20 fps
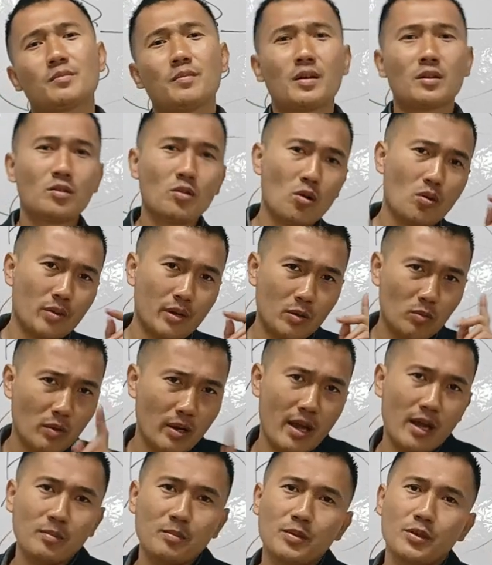But no, it will
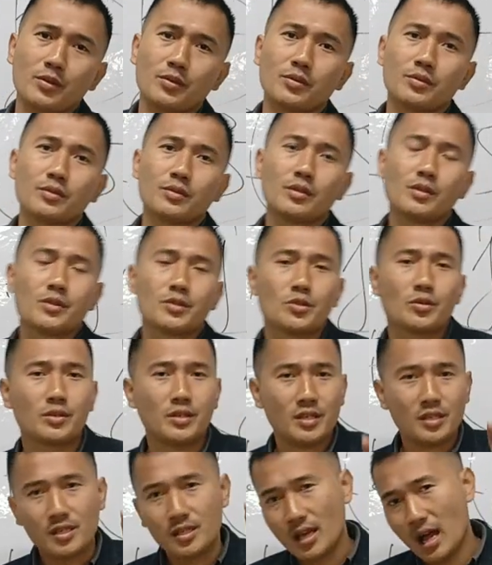help you. So
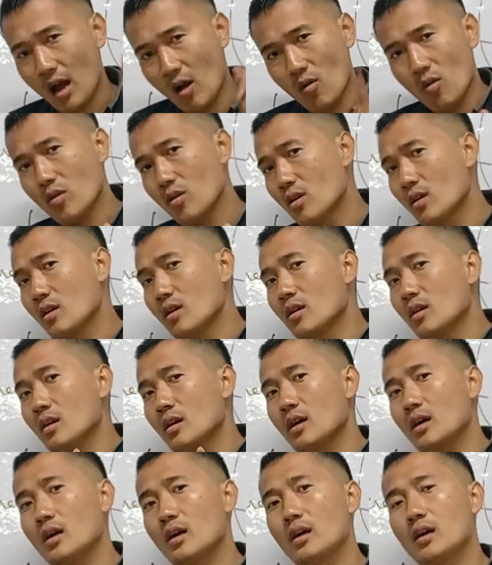this is how
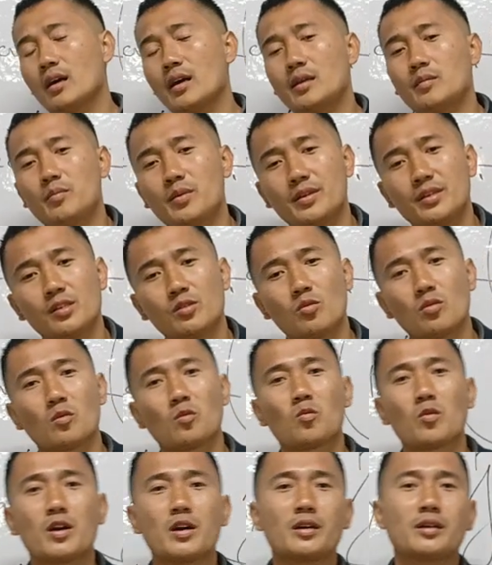NPSC
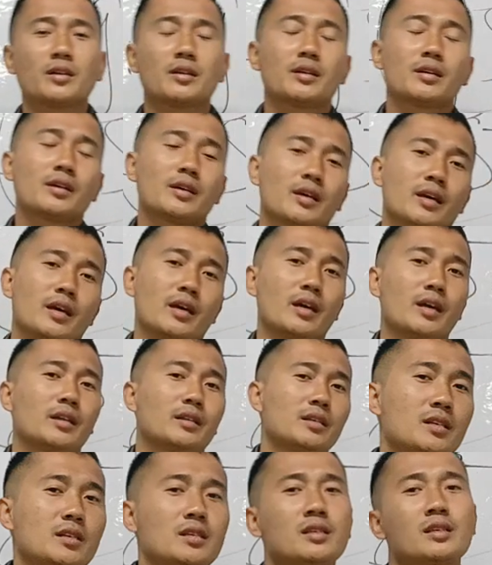will work, and
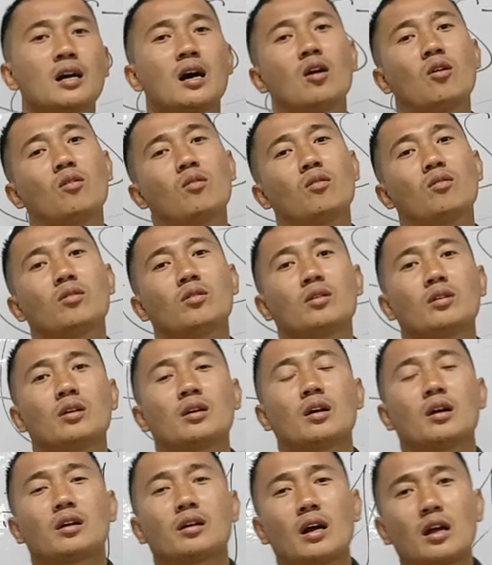is how
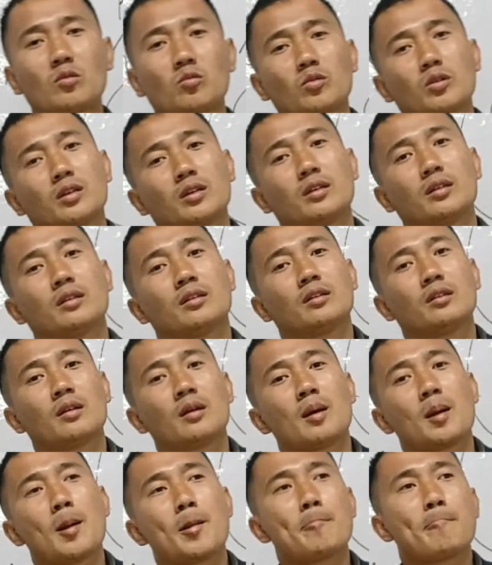God will,
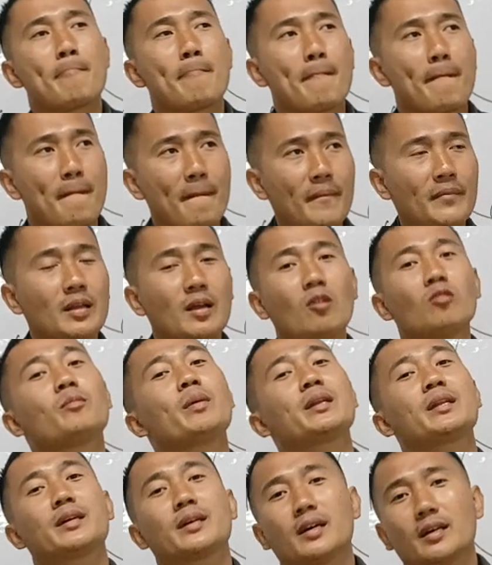the
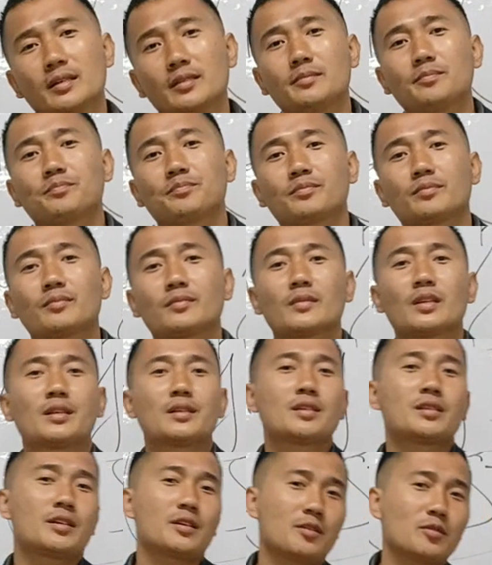Almighty God
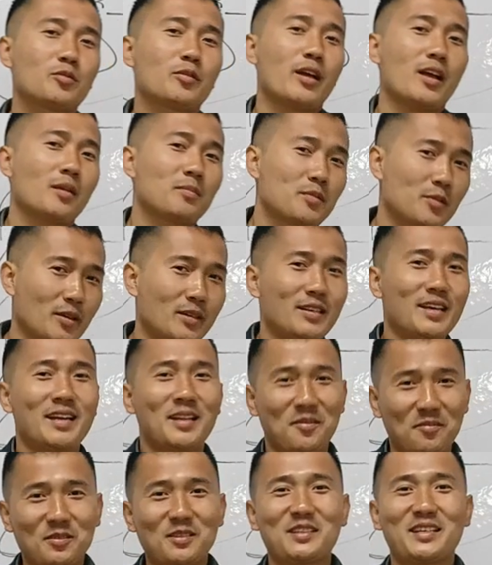is there to help you at the end
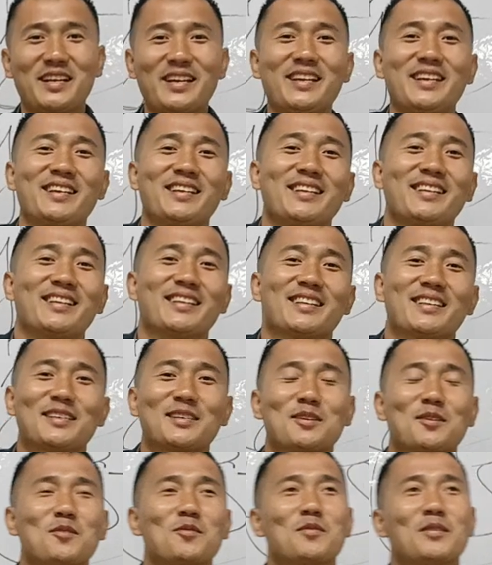of the day.
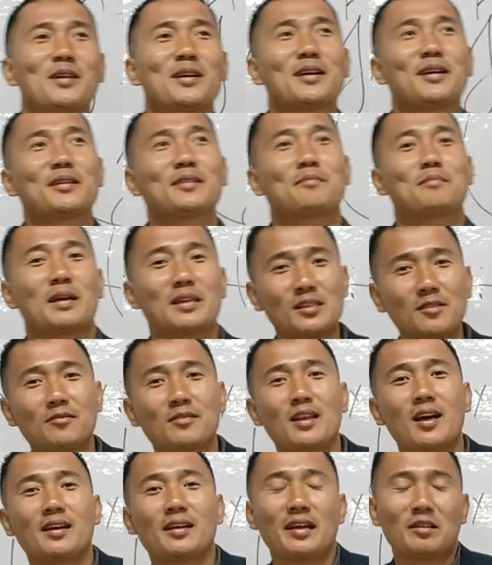So best of
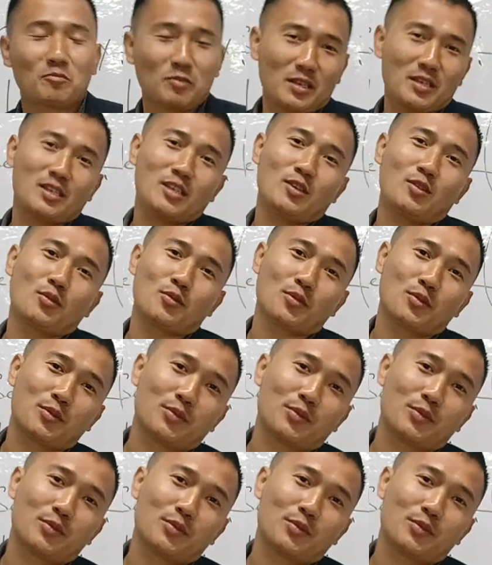luck, and we'll see you.